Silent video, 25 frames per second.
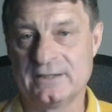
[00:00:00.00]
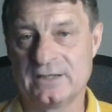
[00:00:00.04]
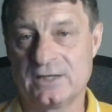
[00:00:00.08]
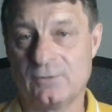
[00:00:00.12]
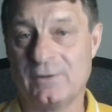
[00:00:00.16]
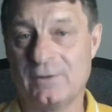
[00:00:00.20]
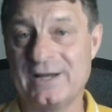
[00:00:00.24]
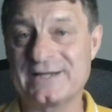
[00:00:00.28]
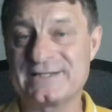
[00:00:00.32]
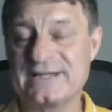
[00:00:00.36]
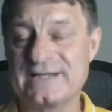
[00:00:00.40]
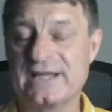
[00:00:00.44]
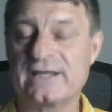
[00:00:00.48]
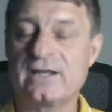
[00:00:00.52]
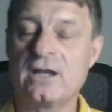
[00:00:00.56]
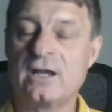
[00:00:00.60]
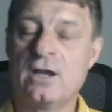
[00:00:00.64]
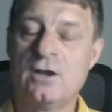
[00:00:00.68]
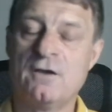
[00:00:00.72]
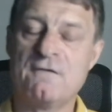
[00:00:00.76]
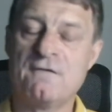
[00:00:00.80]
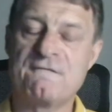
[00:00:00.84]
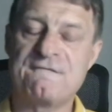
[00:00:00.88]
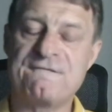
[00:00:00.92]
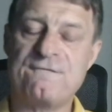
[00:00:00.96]
Now, I take
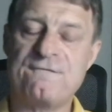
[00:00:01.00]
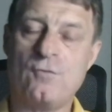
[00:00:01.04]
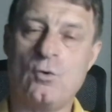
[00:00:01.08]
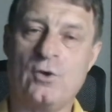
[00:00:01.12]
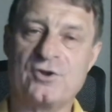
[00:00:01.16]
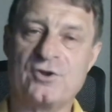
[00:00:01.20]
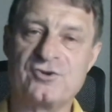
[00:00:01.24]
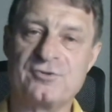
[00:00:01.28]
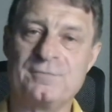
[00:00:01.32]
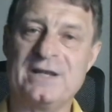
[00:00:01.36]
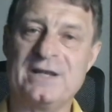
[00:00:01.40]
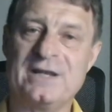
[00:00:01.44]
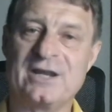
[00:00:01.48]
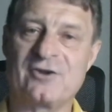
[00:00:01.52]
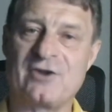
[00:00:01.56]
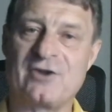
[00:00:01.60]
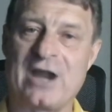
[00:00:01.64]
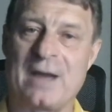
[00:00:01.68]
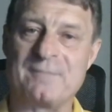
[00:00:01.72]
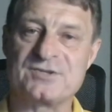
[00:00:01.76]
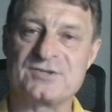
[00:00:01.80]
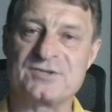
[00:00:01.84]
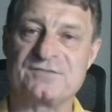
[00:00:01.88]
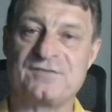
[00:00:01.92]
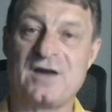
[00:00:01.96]
400
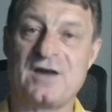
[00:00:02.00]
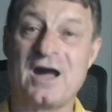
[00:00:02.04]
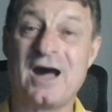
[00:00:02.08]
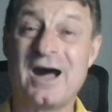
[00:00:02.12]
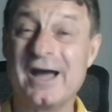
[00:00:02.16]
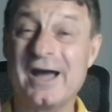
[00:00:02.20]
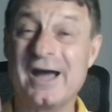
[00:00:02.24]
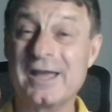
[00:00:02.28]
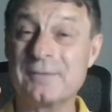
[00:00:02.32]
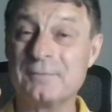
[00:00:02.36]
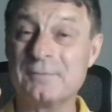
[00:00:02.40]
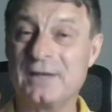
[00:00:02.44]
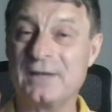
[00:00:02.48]
milligrams of high